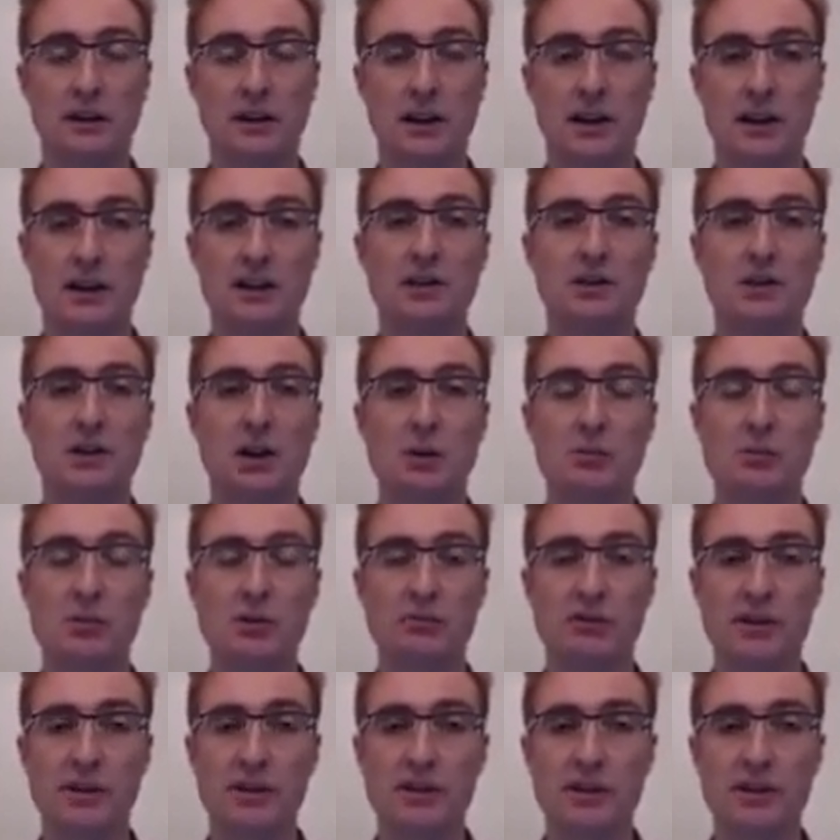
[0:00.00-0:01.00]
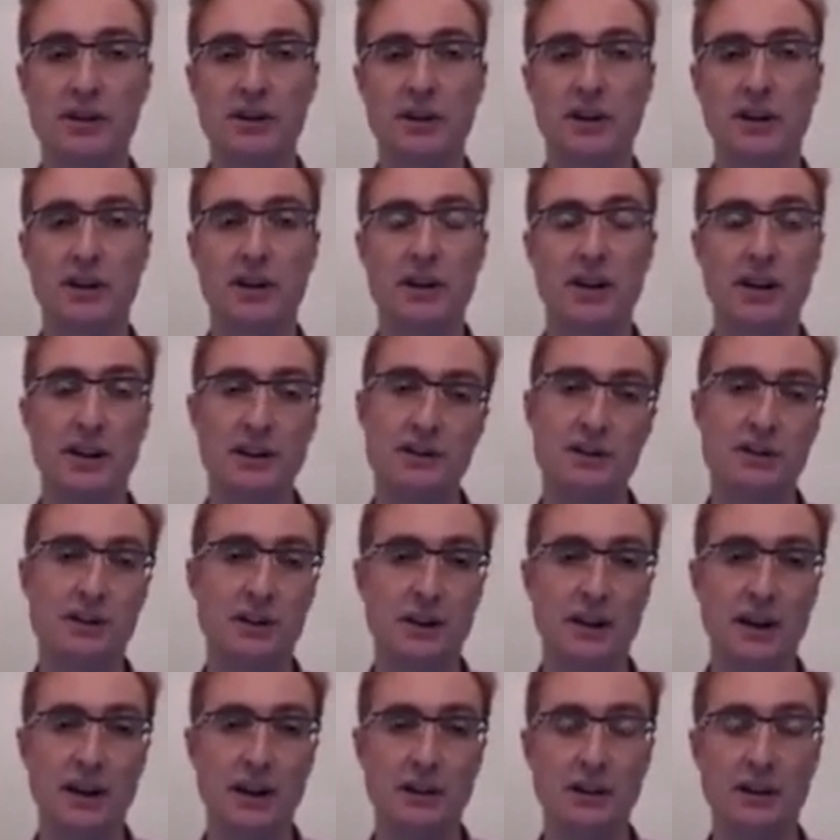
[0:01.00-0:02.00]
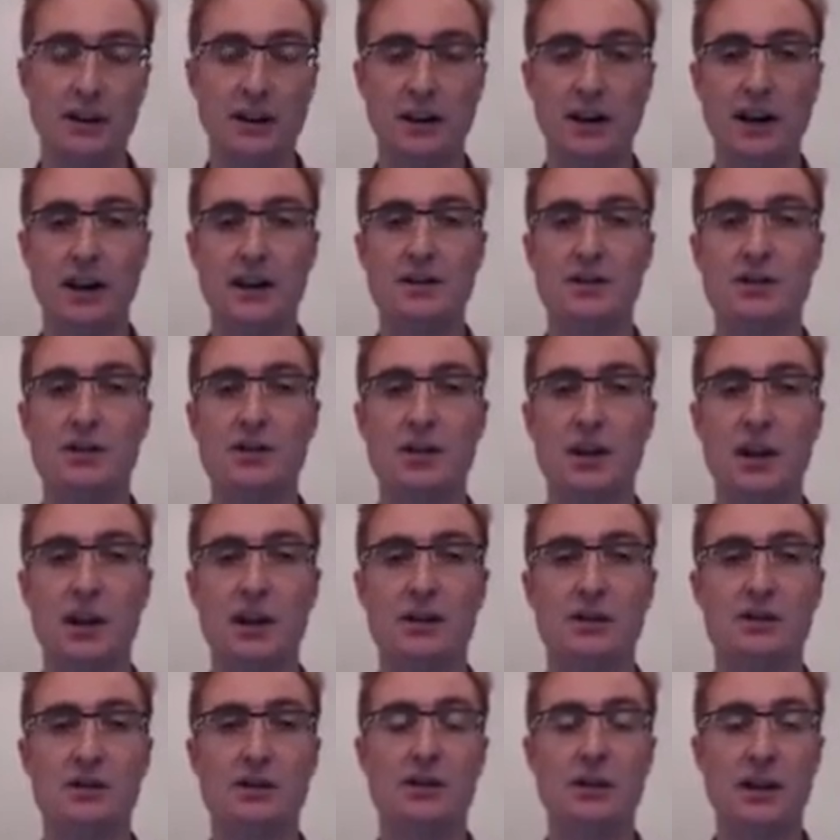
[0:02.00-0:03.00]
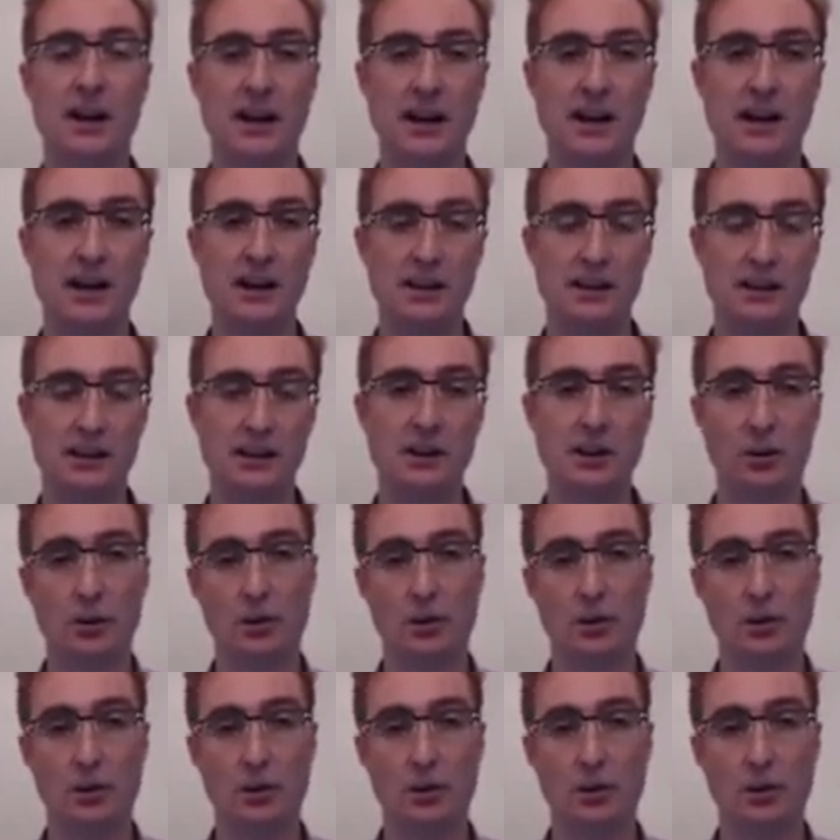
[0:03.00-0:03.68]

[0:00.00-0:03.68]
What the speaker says: the last time you visited it yesterday and it hasn't changed today,